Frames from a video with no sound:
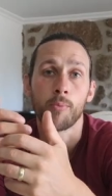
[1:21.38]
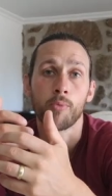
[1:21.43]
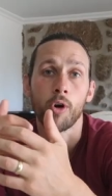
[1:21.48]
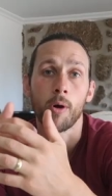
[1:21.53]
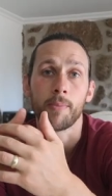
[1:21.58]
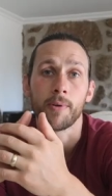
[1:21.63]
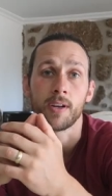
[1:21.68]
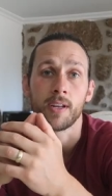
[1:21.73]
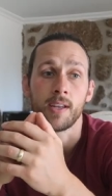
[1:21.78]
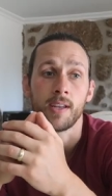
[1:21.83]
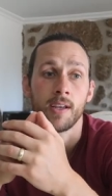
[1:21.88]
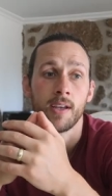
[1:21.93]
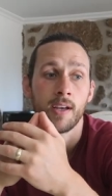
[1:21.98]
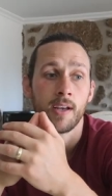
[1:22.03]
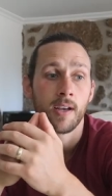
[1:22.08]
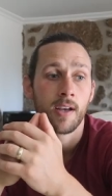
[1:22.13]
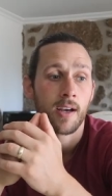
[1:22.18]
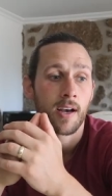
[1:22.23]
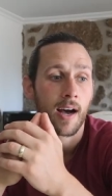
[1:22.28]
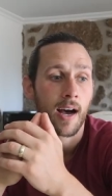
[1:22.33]
a property,
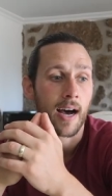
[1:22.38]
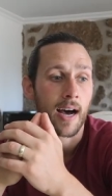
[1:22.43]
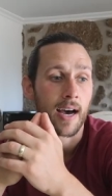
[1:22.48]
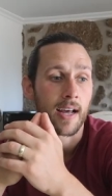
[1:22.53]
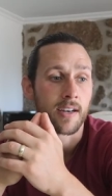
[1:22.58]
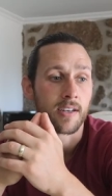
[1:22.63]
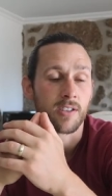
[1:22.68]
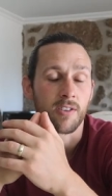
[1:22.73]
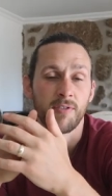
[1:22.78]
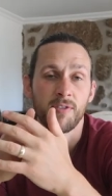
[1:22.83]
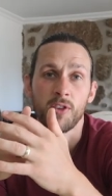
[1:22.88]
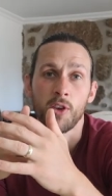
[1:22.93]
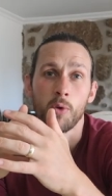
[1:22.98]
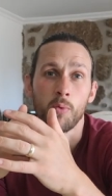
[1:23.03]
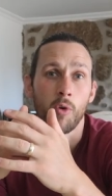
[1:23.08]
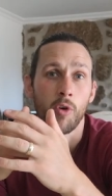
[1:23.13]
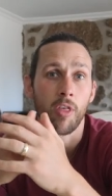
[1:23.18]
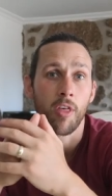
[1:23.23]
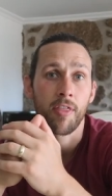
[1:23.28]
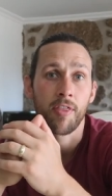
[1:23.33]
and a
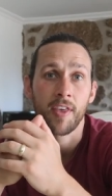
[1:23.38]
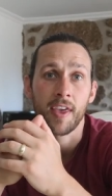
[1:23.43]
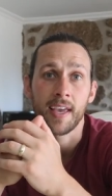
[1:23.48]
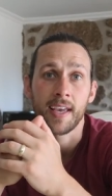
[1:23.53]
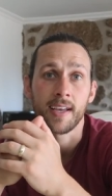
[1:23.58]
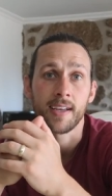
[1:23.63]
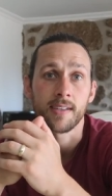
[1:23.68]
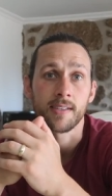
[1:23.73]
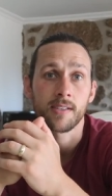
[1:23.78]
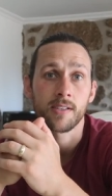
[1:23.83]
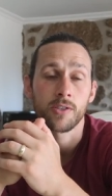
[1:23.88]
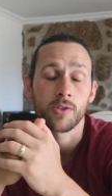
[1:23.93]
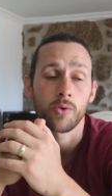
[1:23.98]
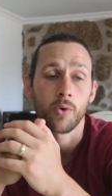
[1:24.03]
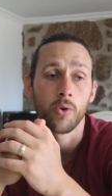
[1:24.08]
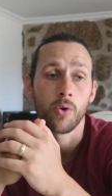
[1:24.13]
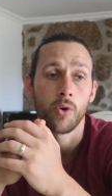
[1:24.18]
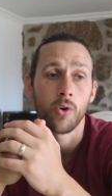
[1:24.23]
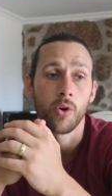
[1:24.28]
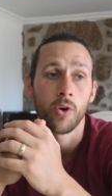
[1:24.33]
few other things.
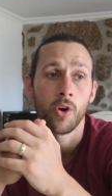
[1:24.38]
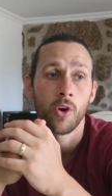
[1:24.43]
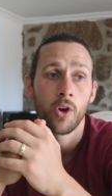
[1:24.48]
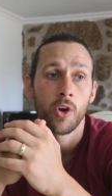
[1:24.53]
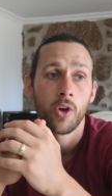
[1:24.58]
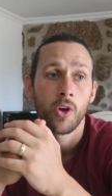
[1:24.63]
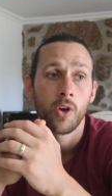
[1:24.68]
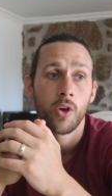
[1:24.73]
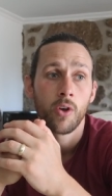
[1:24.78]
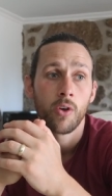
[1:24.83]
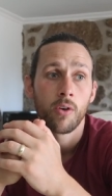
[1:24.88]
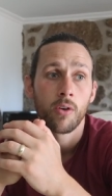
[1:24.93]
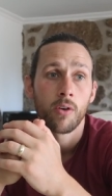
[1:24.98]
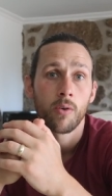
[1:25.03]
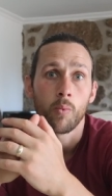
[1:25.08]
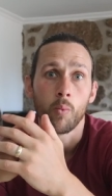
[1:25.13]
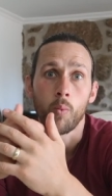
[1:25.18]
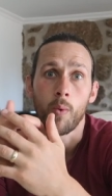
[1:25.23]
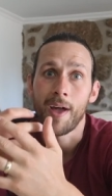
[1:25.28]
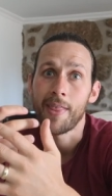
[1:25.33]
So
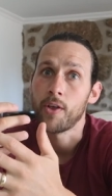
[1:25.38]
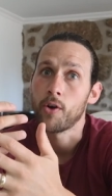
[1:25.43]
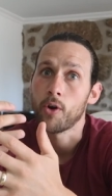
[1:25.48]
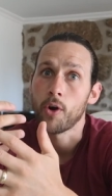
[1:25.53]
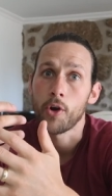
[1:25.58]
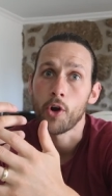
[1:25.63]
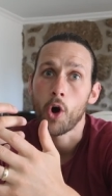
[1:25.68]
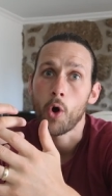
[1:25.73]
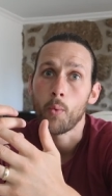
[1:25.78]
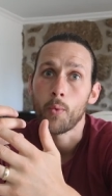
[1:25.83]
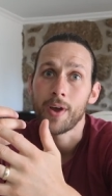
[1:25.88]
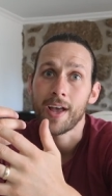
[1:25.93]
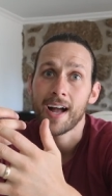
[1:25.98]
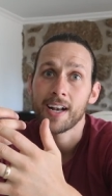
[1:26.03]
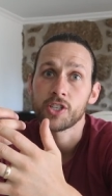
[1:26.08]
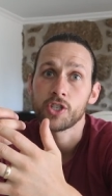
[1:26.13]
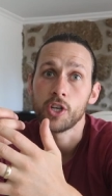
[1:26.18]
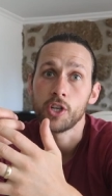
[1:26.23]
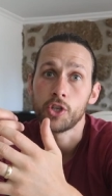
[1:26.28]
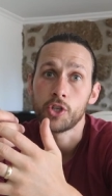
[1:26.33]
whether or not we
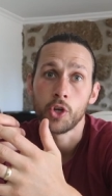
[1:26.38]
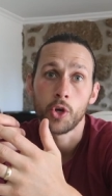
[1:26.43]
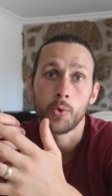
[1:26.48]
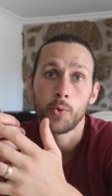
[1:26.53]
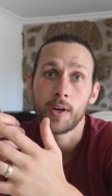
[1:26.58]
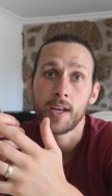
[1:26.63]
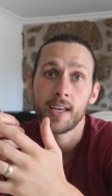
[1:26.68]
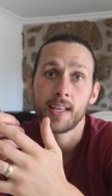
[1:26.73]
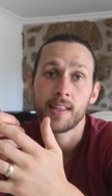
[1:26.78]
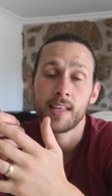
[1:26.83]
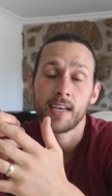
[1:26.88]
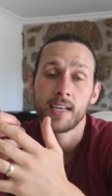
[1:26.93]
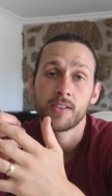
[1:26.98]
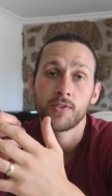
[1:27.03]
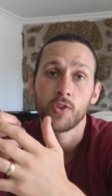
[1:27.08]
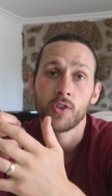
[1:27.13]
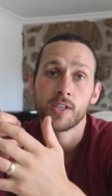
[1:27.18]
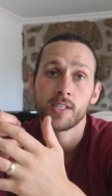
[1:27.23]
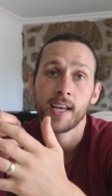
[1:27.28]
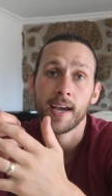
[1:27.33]
actually do need these
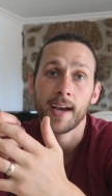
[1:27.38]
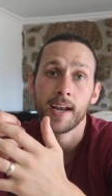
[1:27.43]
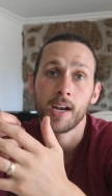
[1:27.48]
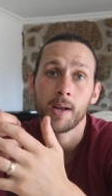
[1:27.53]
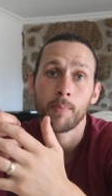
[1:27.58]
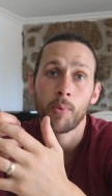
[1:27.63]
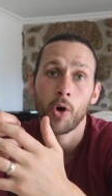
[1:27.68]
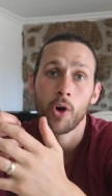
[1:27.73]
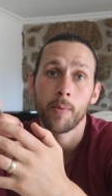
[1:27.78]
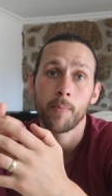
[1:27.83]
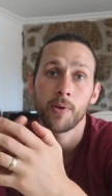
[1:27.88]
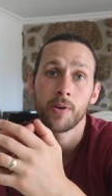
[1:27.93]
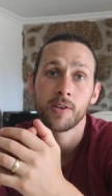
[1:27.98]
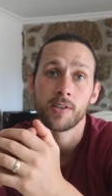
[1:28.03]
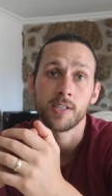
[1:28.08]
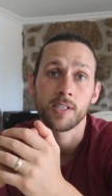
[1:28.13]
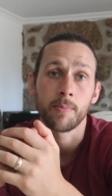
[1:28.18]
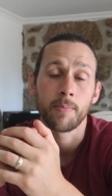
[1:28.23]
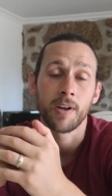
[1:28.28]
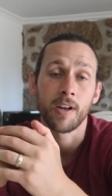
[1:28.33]
for the second
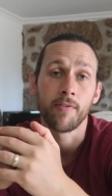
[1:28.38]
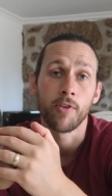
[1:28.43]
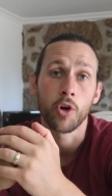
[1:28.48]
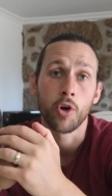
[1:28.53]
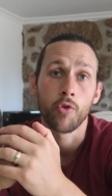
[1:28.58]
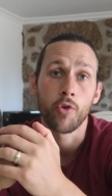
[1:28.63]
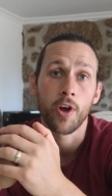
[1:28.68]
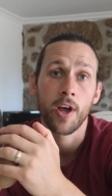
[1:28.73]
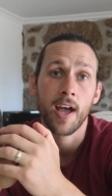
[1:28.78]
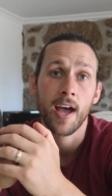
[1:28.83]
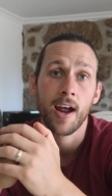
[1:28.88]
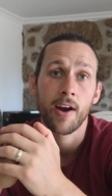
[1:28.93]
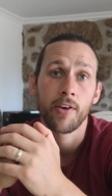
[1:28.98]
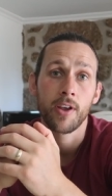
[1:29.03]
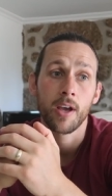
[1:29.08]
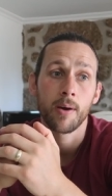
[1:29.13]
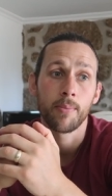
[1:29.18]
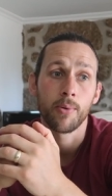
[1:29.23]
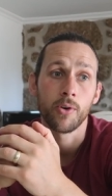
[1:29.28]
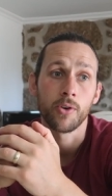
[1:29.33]
appointment is a bit of a grey
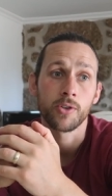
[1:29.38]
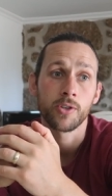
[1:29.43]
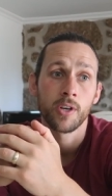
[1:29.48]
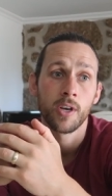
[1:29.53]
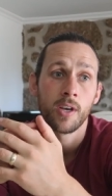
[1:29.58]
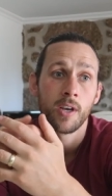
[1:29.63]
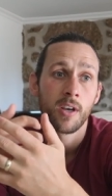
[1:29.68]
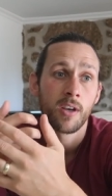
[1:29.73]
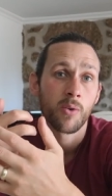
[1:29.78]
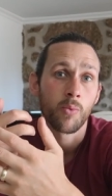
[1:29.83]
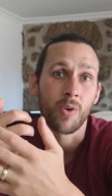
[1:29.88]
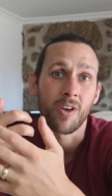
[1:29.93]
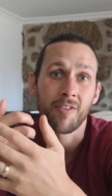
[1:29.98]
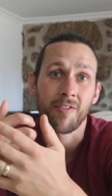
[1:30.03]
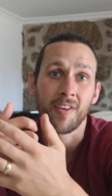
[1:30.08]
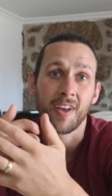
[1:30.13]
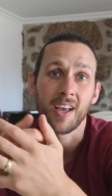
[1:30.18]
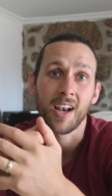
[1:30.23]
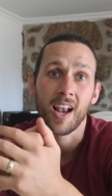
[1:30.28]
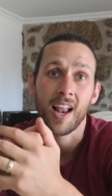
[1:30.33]
area, but we
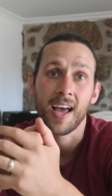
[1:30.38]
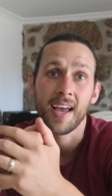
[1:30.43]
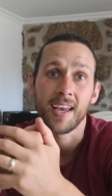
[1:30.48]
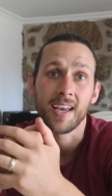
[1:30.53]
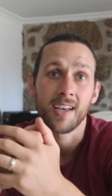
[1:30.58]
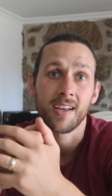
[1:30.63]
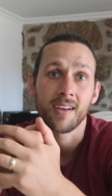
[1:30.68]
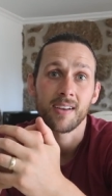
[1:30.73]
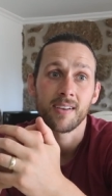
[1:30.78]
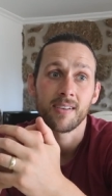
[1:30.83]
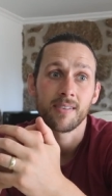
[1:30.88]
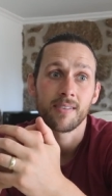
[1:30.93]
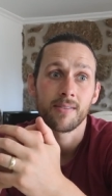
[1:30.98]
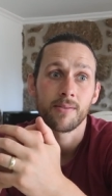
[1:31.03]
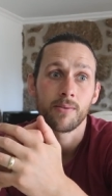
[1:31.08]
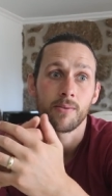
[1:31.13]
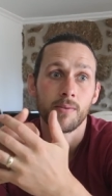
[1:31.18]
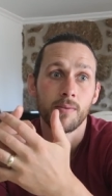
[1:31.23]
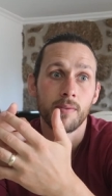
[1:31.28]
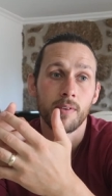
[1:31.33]
feel like
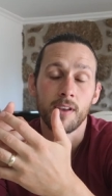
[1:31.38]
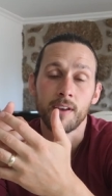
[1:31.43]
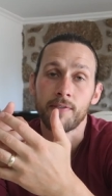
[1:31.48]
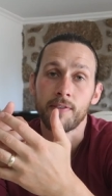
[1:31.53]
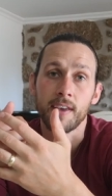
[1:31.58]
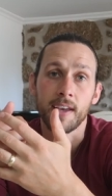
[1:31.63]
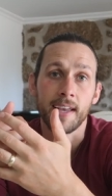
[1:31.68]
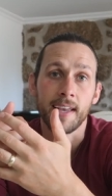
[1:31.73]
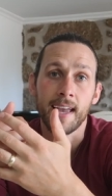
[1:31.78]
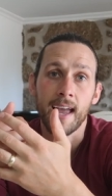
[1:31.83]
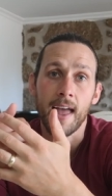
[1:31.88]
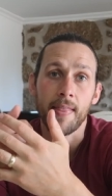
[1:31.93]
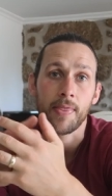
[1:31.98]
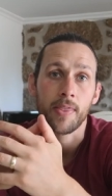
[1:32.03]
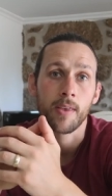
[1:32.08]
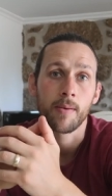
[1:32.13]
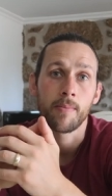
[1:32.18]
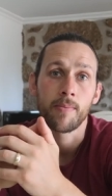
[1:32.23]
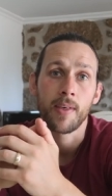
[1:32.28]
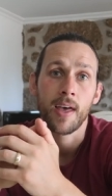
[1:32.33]
if you can get
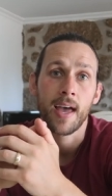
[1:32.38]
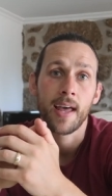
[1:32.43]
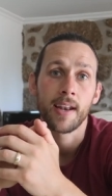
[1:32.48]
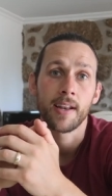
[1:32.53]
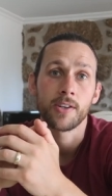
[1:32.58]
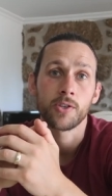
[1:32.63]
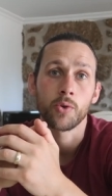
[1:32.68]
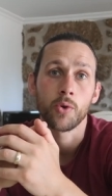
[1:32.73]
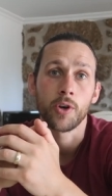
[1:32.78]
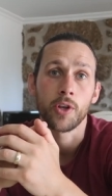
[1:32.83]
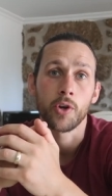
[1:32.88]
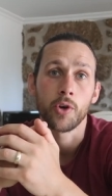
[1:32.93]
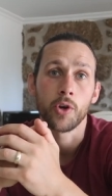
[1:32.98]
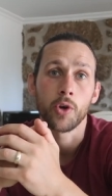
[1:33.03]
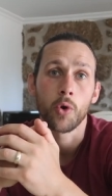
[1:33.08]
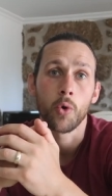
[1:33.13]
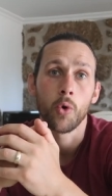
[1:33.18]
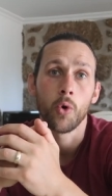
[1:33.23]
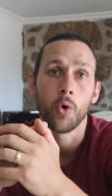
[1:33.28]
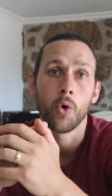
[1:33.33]
them, then it's only going
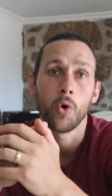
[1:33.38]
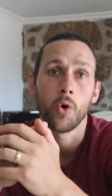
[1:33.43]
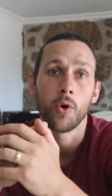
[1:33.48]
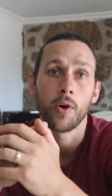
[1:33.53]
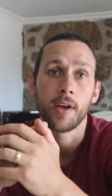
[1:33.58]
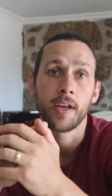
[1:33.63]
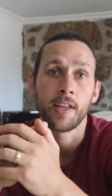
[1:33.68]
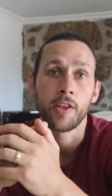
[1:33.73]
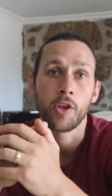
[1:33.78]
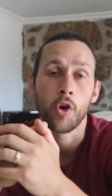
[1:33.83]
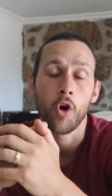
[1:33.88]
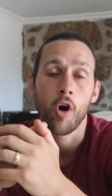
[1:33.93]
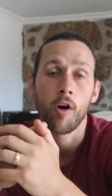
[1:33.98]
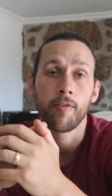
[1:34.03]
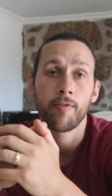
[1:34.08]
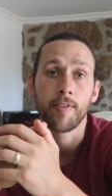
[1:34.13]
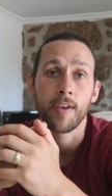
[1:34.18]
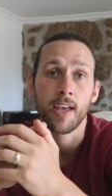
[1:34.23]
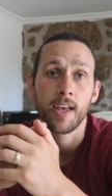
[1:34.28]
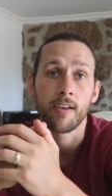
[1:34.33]
to go in your
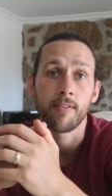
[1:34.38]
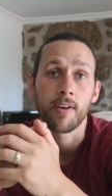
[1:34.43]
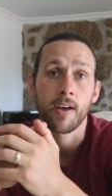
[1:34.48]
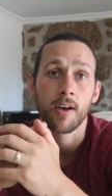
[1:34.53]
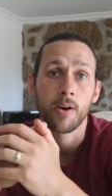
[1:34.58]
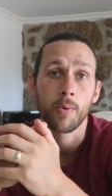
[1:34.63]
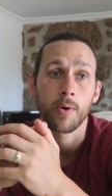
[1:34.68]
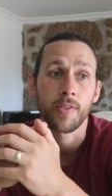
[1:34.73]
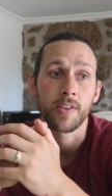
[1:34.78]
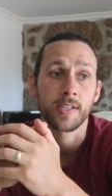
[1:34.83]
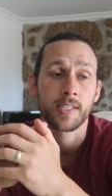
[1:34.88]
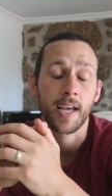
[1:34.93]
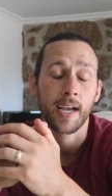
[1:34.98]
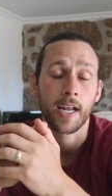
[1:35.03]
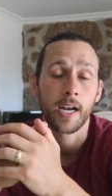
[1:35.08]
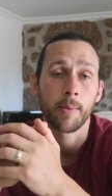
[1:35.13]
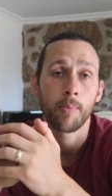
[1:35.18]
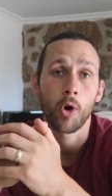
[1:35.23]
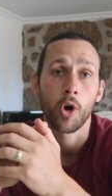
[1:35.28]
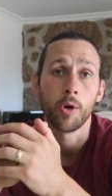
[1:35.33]
favour when the
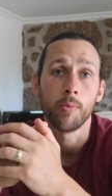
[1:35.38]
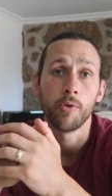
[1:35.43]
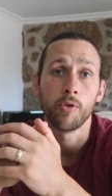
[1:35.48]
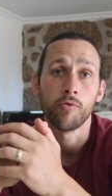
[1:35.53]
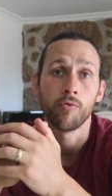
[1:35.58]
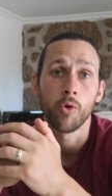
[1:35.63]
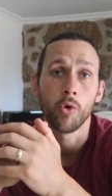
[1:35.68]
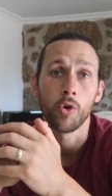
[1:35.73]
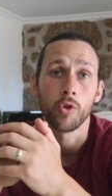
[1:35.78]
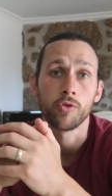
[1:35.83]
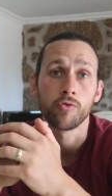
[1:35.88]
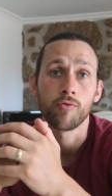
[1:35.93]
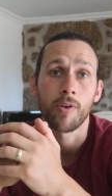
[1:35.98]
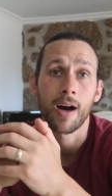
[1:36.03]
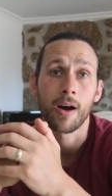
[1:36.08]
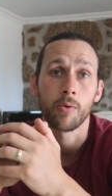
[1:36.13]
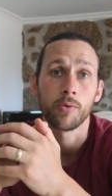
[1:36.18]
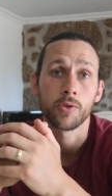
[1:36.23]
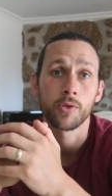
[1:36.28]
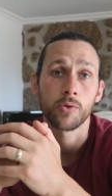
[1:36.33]
second appointment rolls
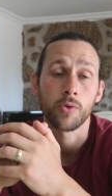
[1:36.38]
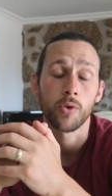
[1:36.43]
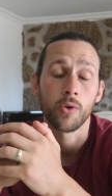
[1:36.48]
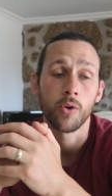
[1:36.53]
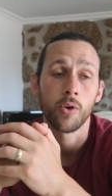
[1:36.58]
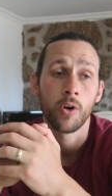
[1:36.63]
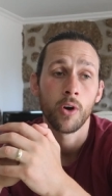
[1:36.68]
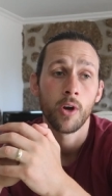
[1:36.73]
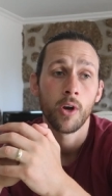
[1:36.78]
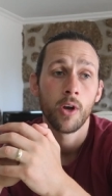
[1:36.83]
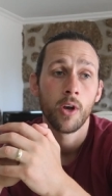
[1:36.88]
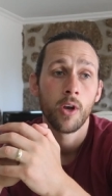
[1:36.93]
round. So